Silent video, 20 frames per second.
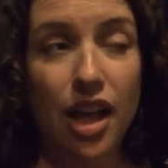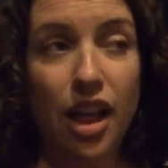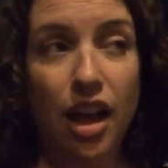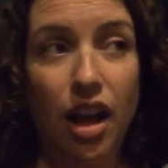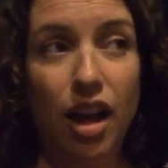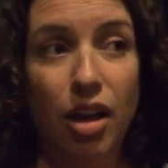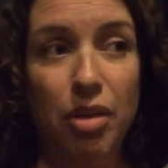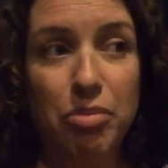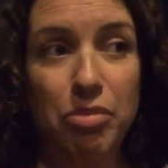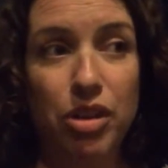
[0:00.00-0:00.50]

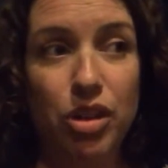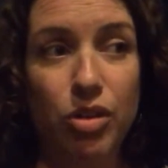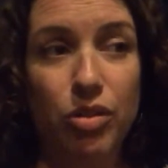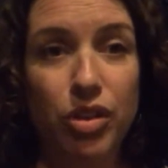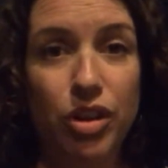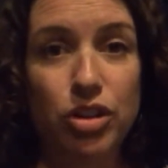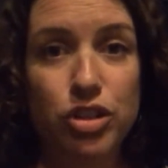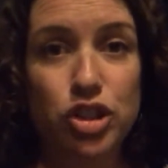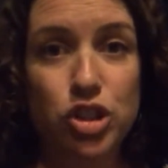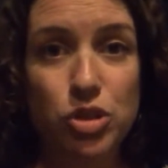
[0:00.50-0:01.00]

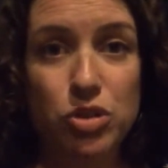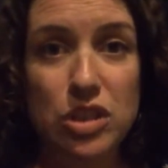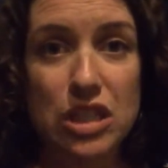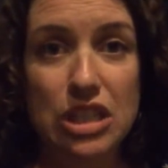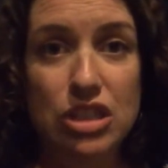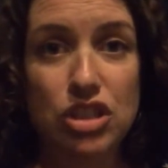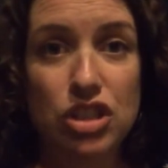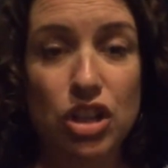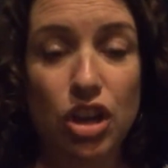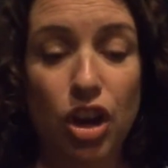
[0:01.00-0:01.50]
They're
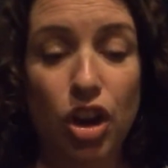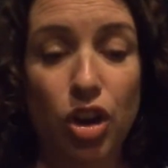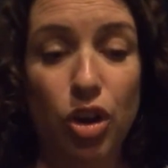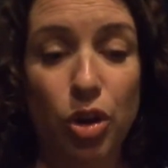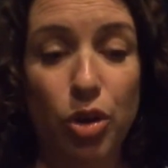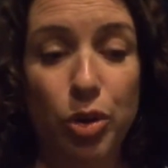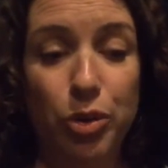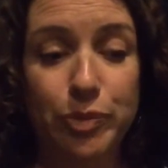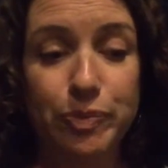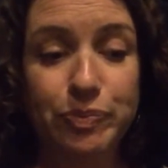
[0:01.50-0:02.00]
choosing to
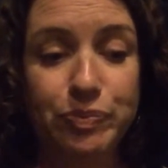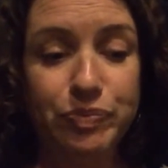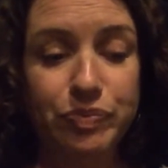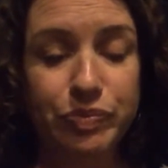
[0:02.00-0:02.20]
go